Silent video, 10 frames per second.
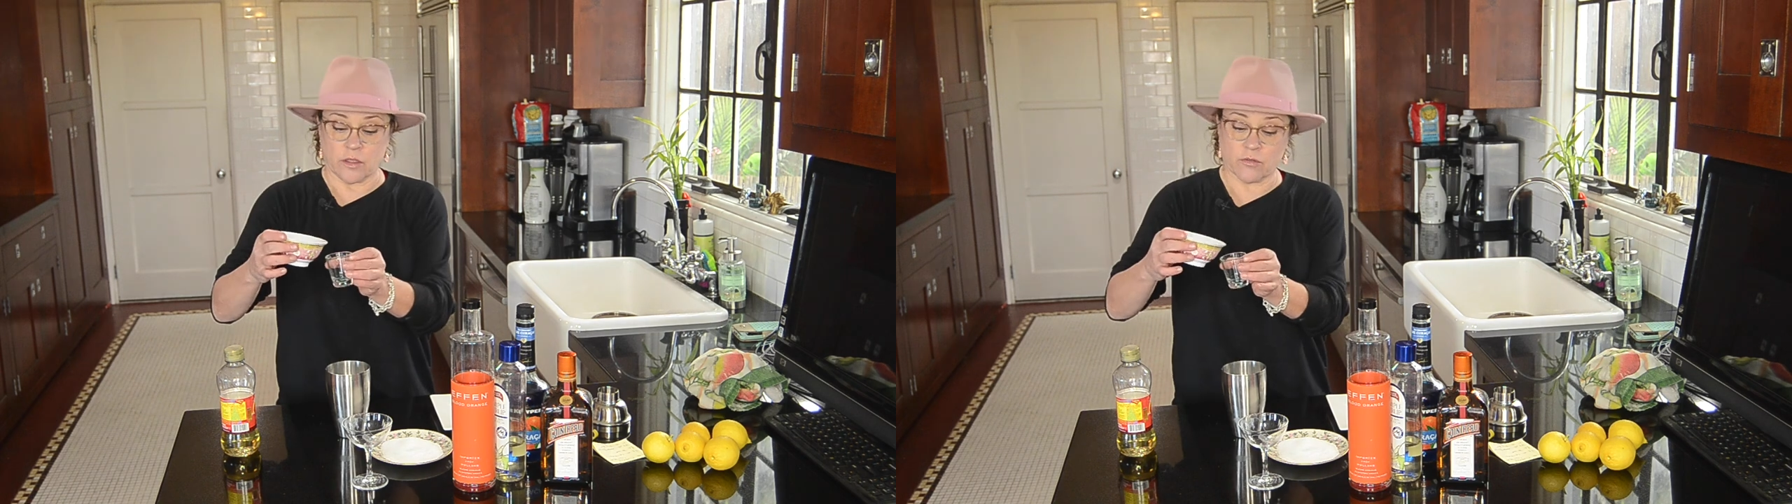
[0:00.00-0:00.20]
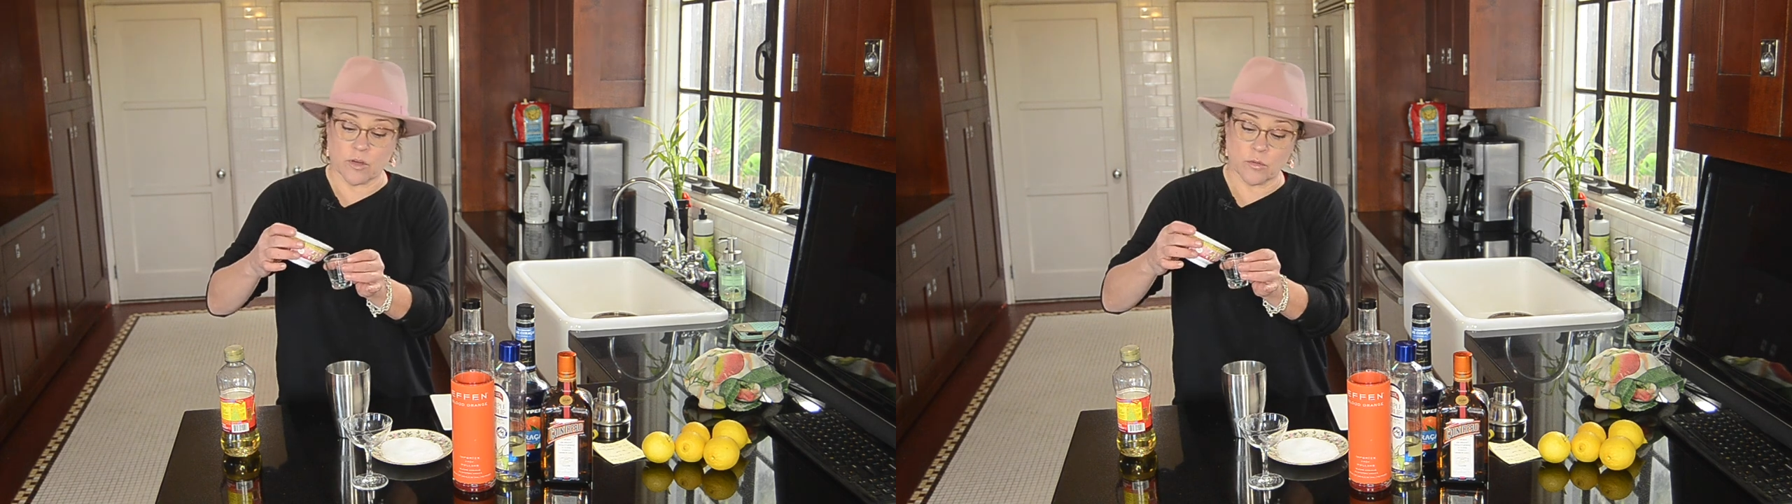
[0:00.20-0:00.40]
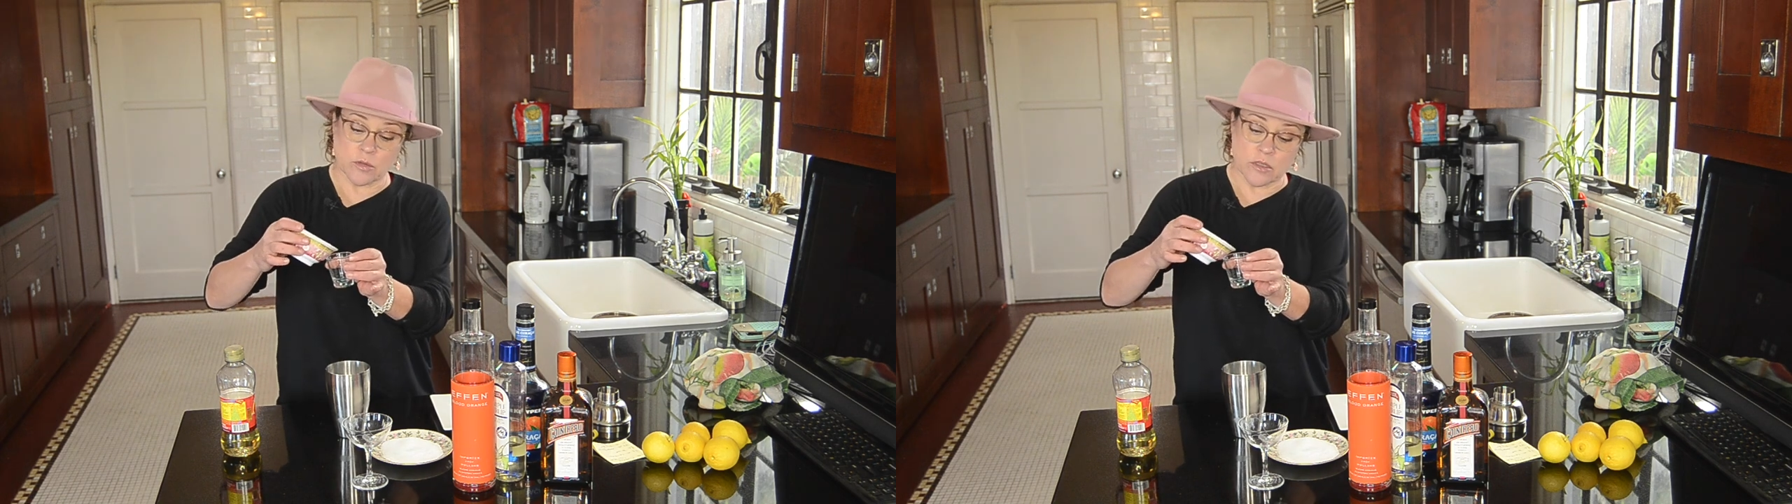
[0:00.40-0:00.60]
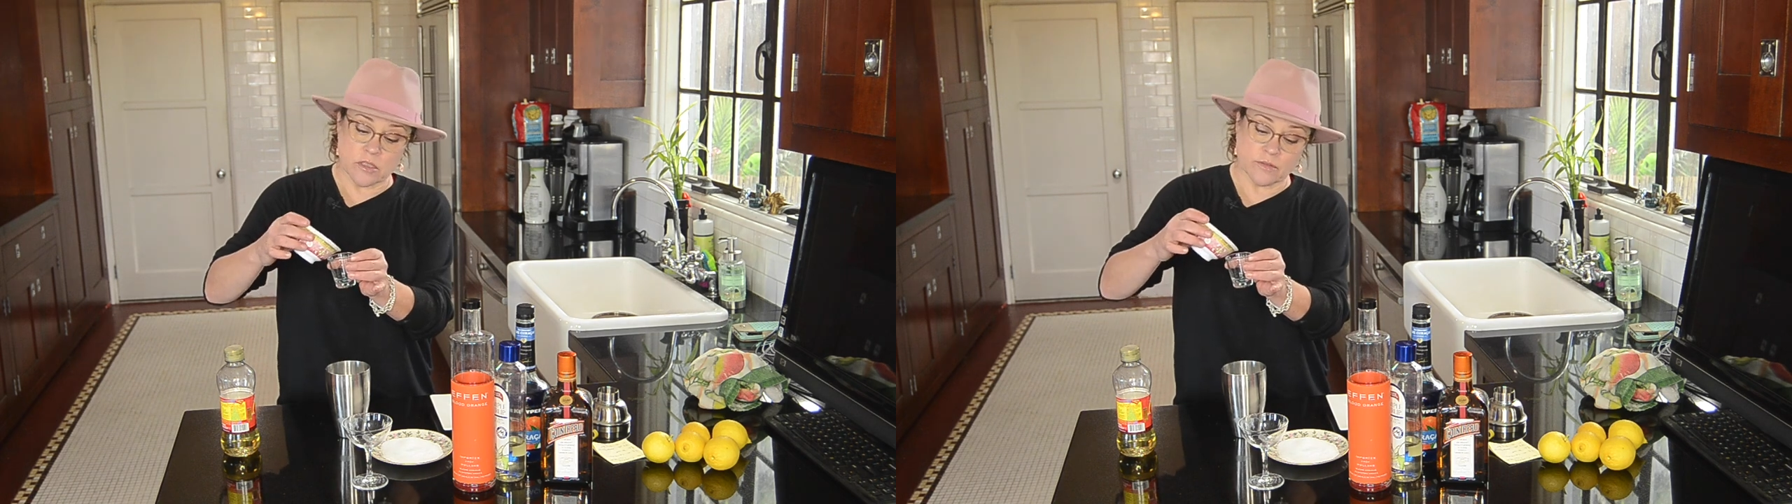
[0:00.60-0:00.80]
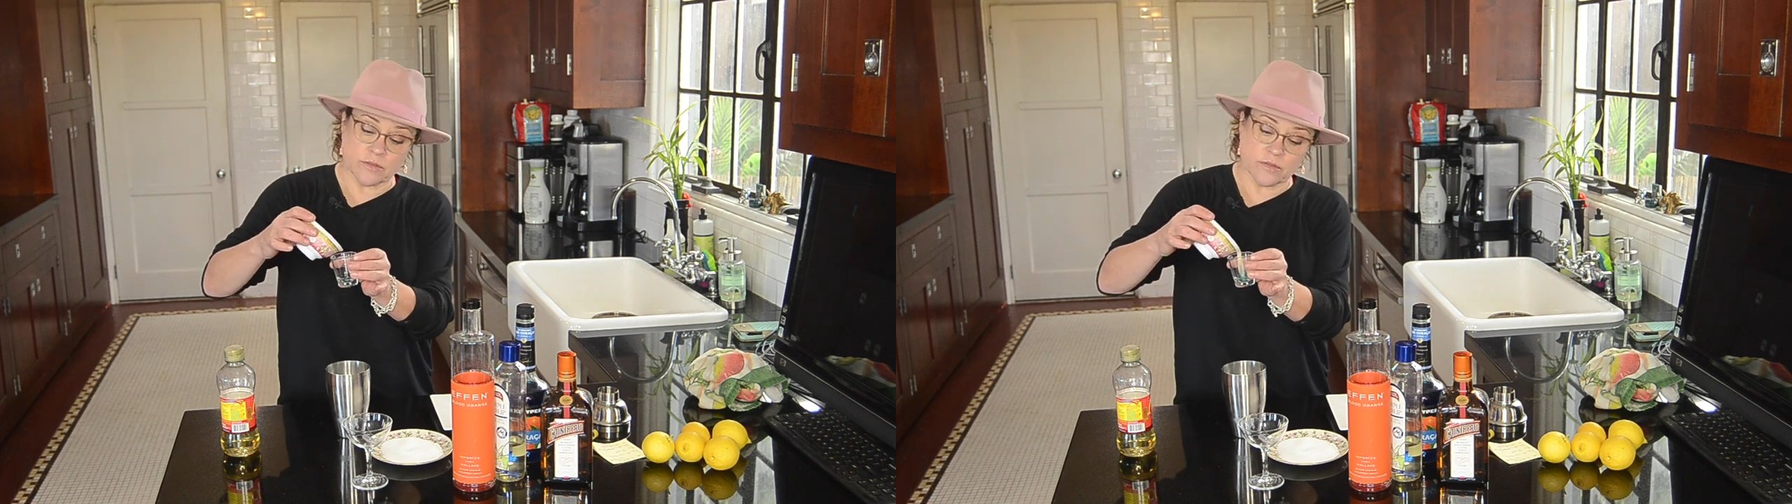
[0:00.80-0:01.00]
I need three
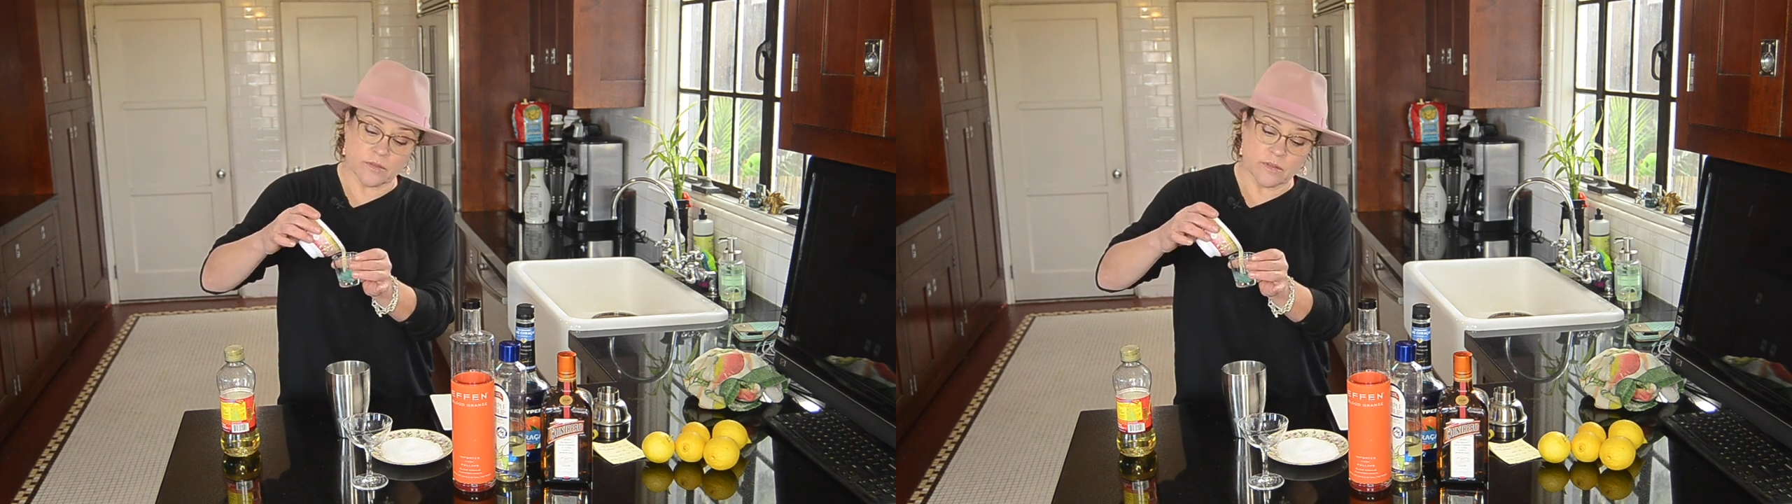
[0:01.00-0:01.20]
quarters of,